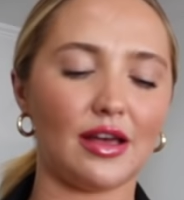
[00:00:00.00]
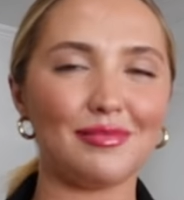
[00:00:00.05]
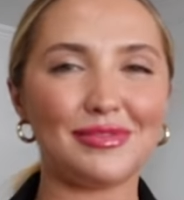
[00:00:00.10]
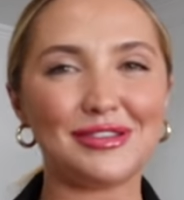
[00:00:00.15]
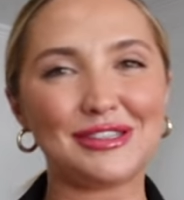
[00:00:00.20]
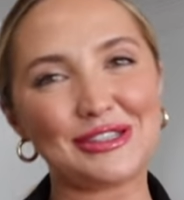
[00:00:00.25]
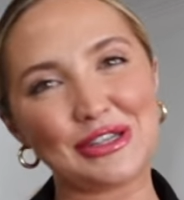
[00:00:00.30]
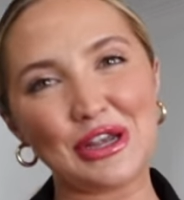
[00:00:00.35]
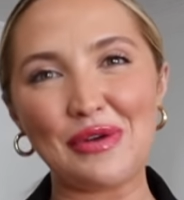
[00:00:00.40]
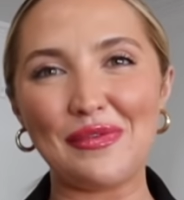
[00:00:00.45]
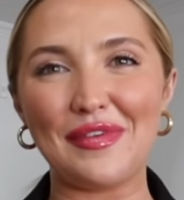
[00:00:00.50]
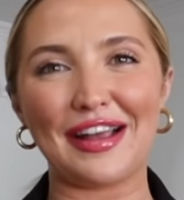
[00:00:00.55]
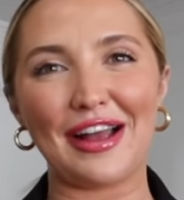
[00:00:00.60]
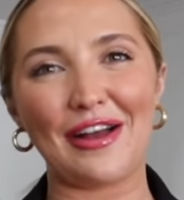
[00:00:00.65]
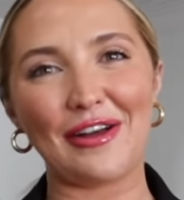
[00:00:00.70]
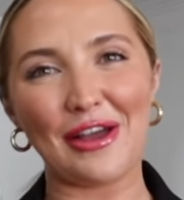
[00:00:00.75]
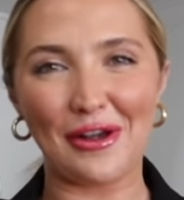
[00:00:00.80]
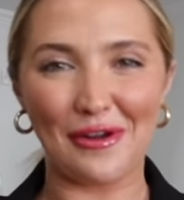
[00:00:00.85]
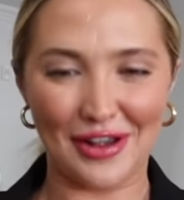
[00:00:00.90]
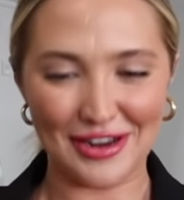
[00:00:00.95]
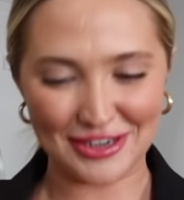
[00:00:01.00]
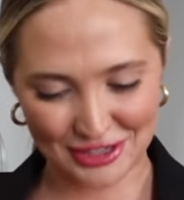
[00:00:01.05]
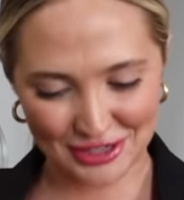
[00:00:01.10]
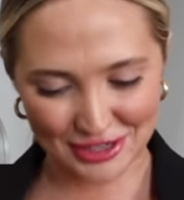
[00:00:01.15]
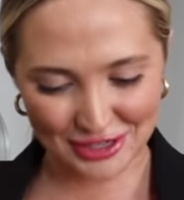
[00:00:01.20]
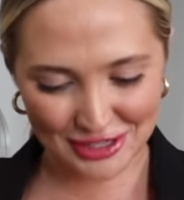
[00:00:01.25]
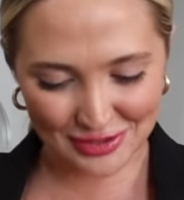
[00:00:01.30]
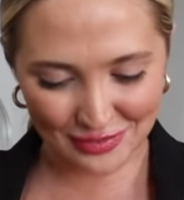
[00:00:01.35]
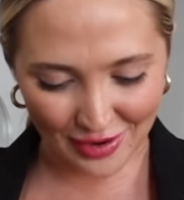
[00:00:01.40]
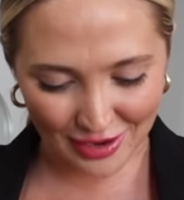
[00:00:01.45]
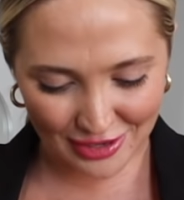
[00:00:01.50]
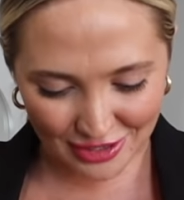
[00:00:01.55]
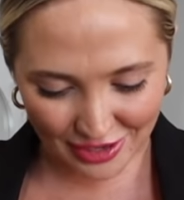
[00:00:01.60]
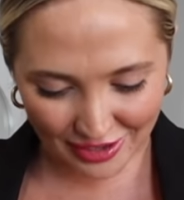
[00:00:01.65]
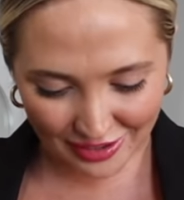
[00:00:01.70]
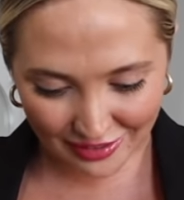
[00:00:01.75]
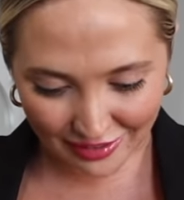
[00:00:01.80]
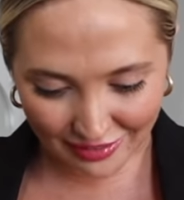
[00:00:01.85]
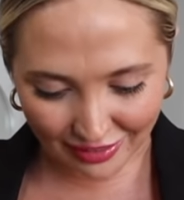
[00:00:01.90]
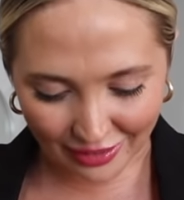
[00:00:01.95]
I'm assuming I'll get questions. Watch
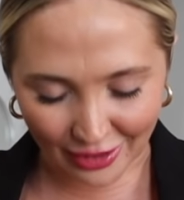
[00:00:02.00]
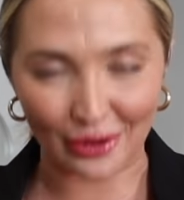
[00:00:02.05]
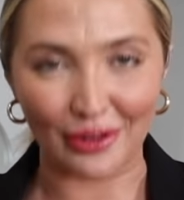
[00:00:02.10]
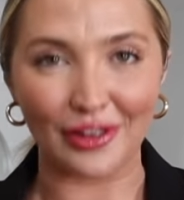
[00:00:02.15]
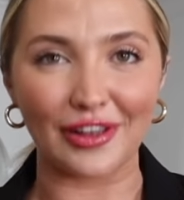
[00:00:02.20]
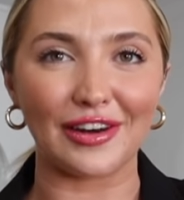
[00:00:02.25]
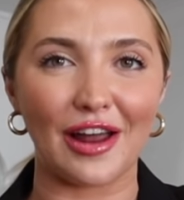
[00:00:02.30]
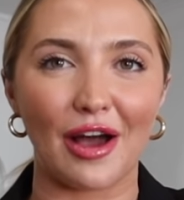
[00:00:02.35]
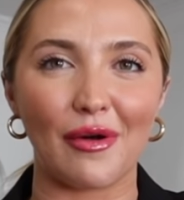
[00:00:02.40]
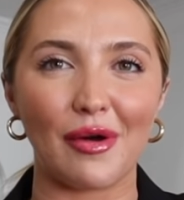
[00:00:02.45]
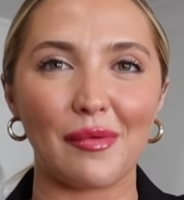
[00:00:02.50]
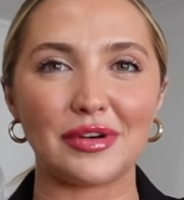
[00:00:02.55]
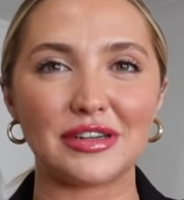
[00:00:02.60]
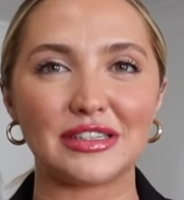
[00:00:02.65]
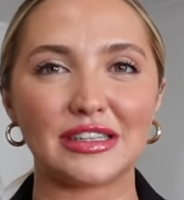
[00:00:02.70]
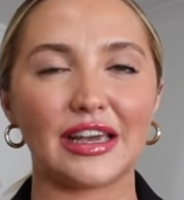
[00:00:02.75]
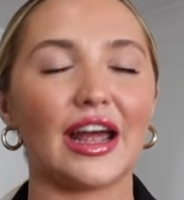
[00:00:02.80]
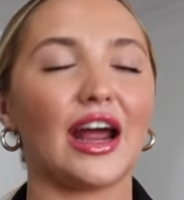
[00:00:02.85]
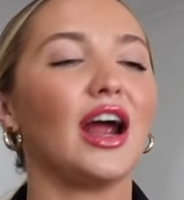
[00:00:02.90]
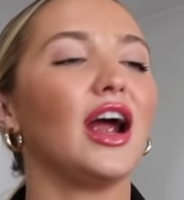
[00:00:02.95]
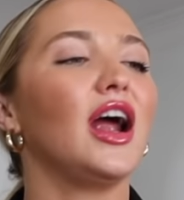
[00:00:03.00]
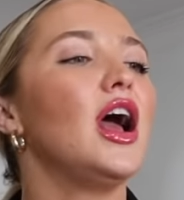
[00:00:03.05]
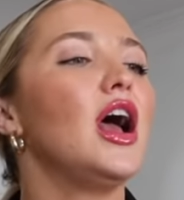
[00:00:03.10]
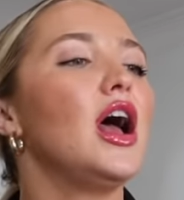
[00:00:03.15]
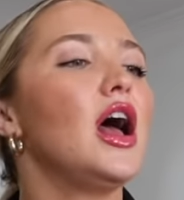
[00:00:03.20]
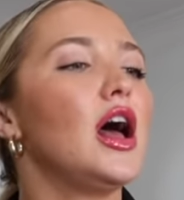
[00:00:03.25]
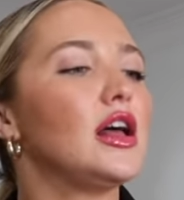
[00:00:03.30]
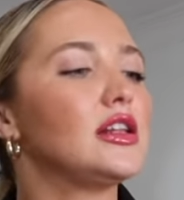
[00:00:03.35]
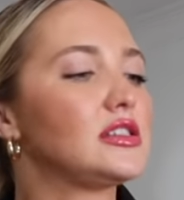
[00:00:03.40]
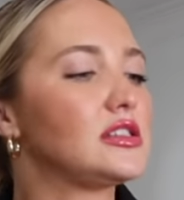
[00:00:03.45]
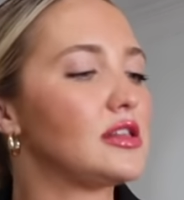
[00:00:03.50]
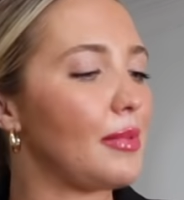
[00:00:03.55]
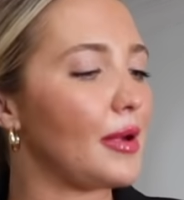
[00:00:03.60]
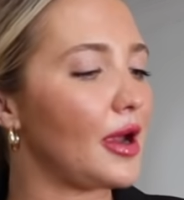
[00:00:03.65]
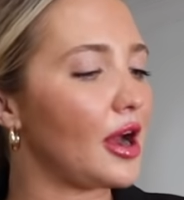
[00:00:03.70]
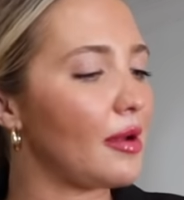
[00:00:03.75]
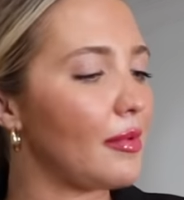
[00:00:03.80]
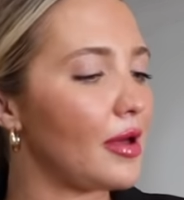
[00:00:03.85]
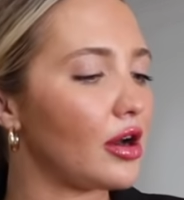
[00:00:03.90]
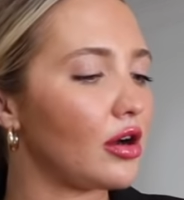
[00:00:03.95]
like literally no one person care. It's the
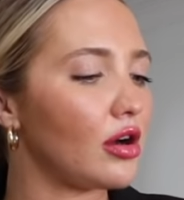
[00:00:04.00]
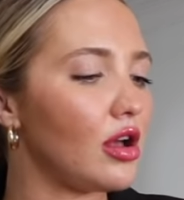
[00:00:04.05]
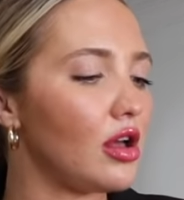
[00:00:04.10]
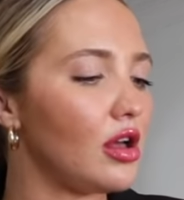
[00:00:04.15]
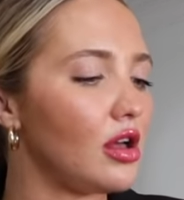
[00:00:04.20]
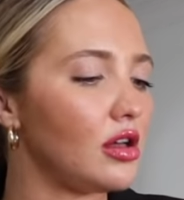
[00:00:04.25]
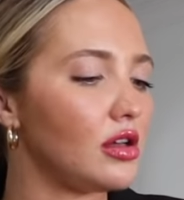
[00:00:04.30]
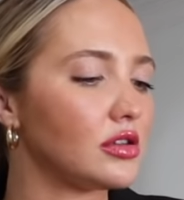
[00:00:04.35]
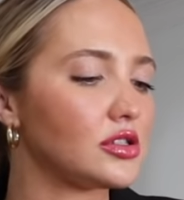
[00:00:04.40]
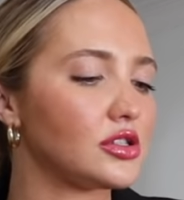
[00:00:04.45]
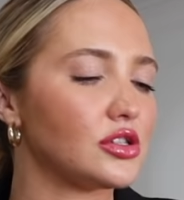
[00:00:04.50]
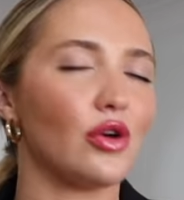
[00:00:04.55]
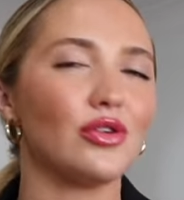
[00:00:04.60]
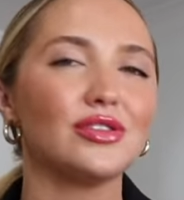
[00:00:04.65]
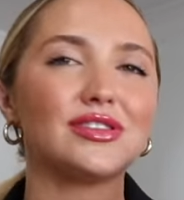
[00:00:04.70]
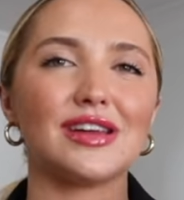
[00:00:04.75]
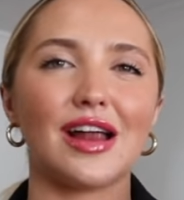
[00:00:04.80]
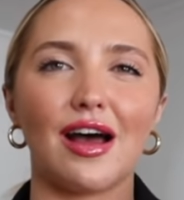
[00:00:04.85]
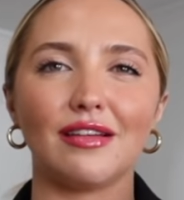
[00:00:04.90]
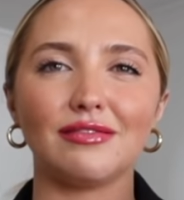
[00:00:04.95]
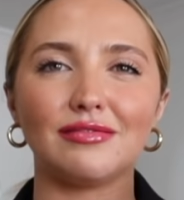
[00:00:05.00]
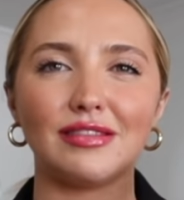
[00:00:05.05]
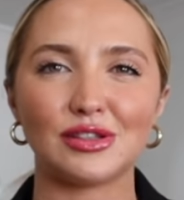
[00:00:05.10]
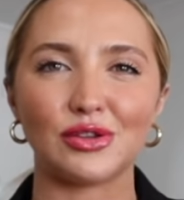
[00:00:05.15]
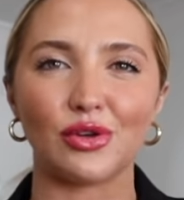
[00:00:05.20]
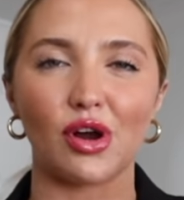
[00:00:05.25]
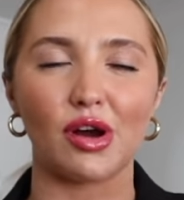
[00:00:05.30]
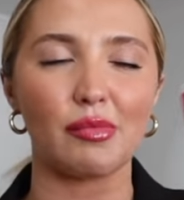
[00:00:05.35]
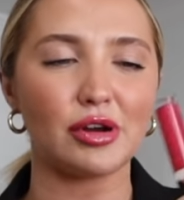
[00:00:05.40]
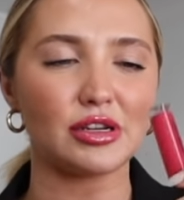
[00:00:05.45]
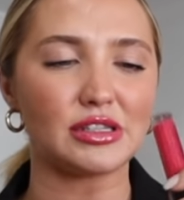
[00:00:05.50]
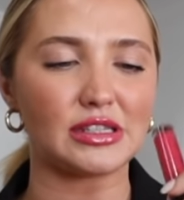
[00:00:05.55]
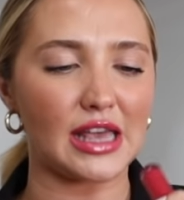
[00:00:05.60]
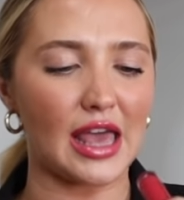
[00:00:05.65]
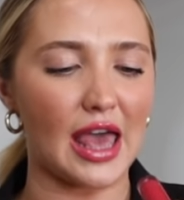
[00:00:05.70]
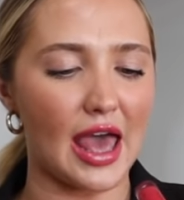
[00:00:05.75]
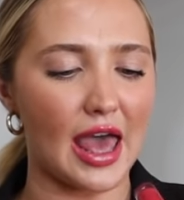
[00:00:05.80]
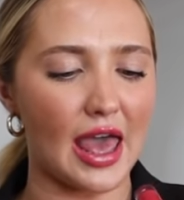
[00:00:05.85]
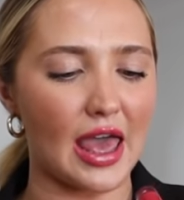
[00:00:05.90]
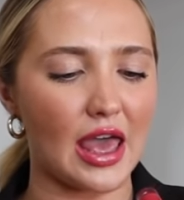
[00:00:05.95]
Bare Minerals. No, it's not. It's Laura
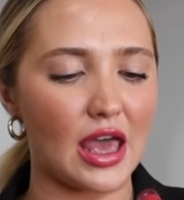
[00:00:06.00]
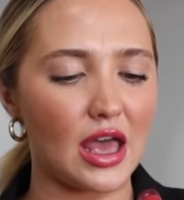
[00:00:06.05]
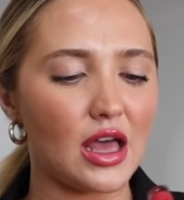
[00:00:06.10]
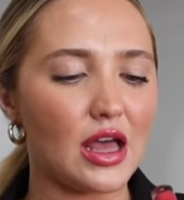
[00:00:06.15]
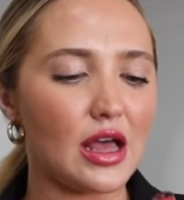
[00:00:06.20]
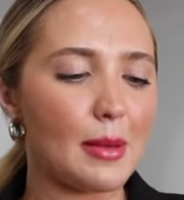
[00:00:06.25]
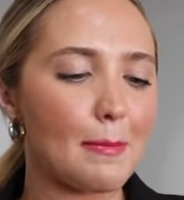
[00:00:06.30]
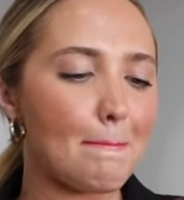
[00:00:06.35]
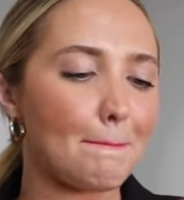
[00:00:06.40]
Mercier.